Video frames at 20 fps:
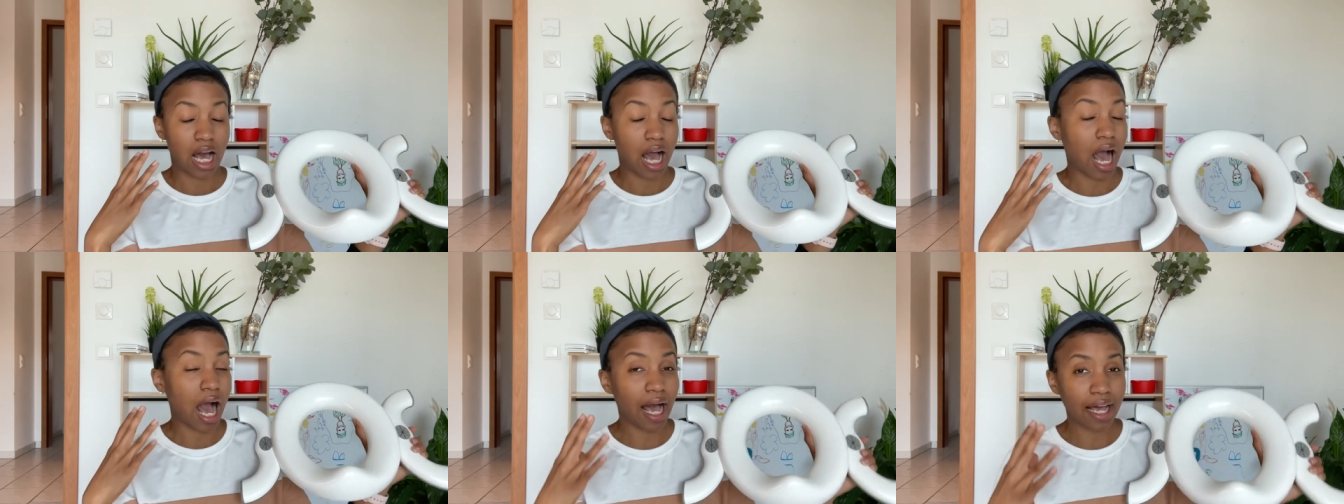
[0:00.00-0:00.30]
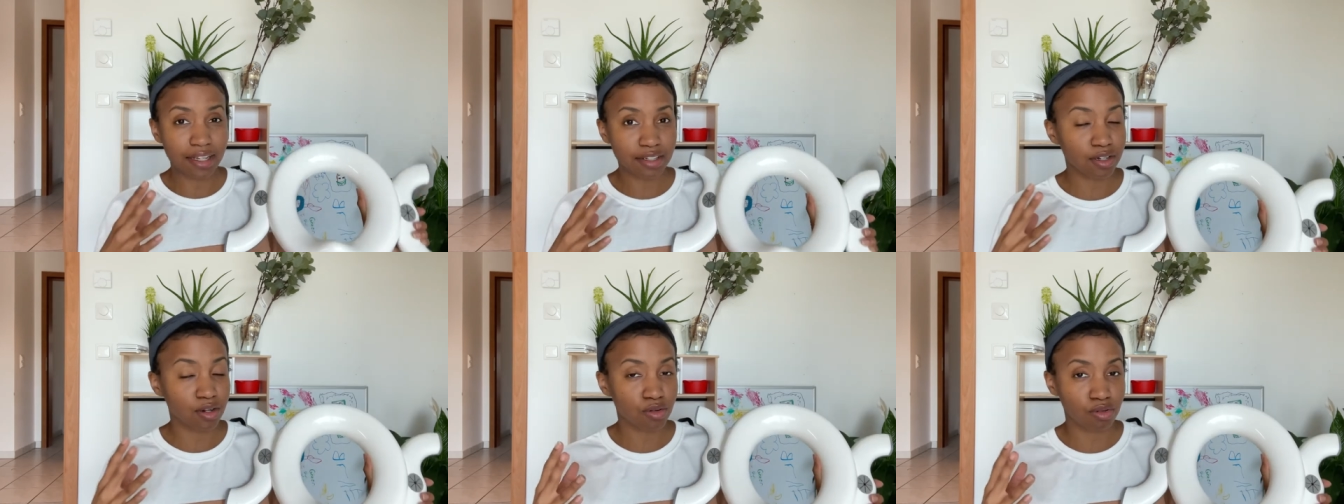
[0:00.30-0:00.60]

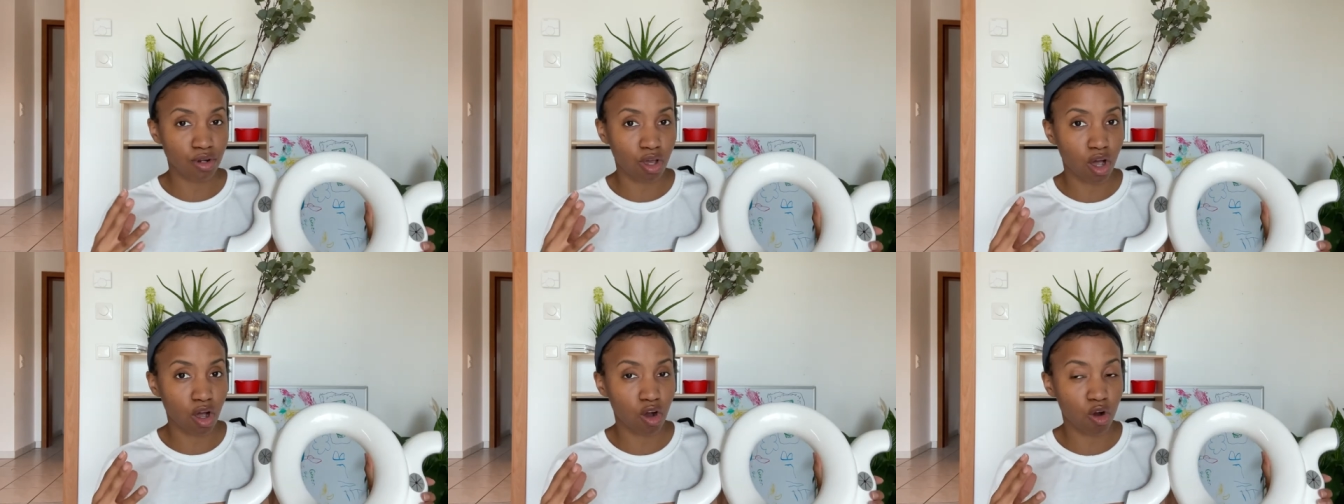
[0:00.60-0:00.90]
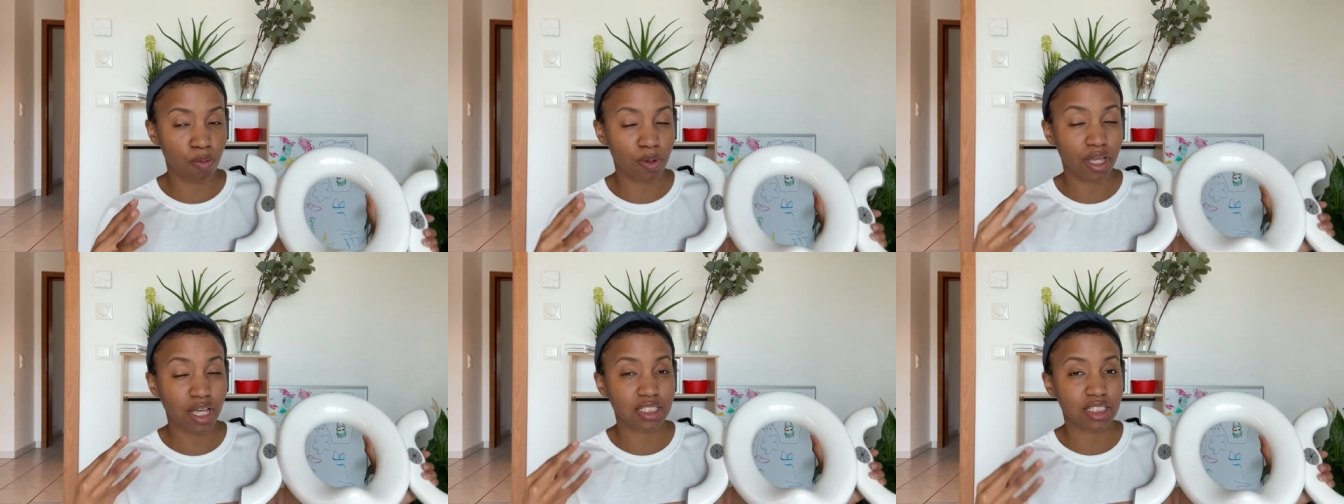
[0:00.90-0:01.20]
I don't know
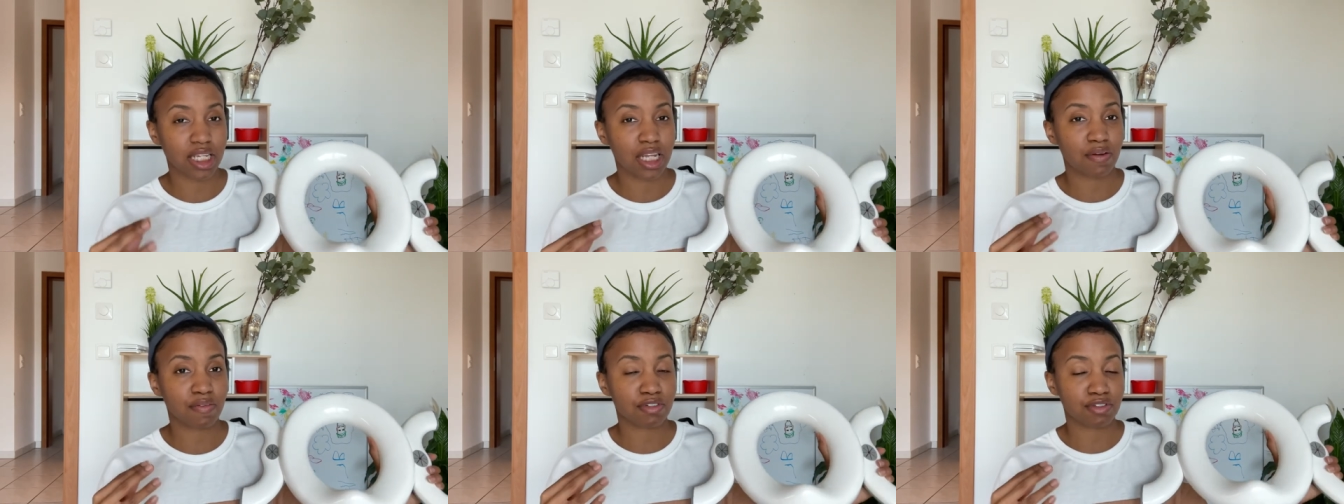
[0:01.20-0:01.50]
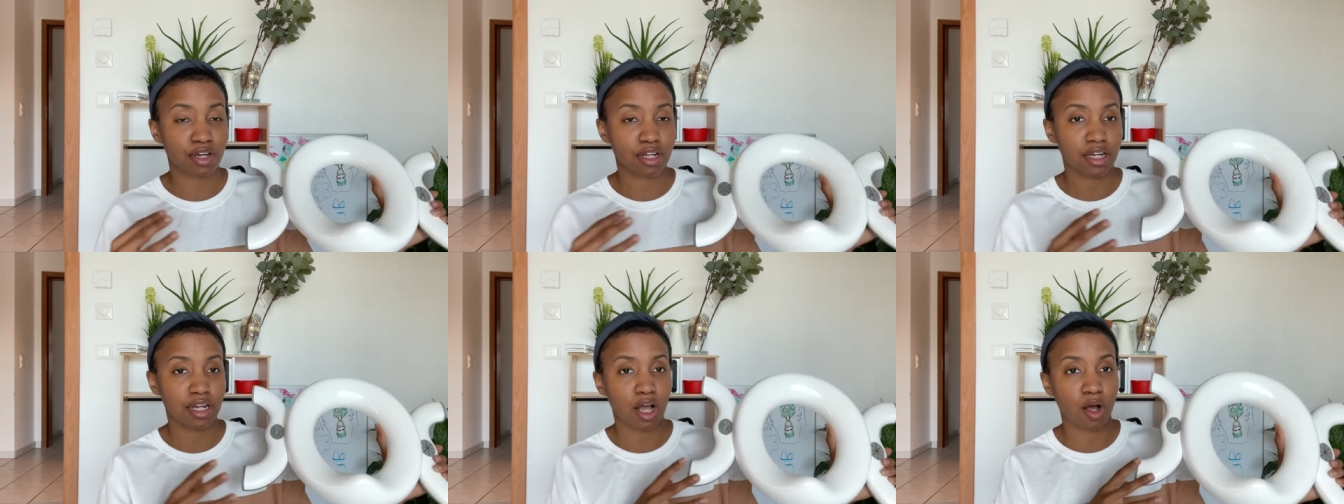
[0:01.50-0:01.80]
because I never
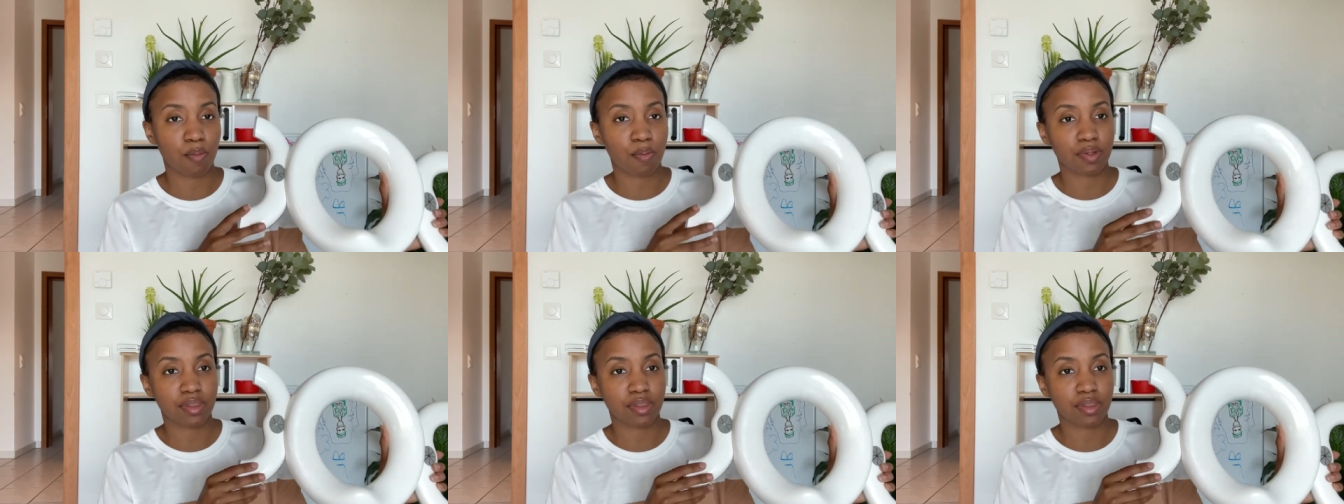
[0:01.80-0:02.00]
tried it out,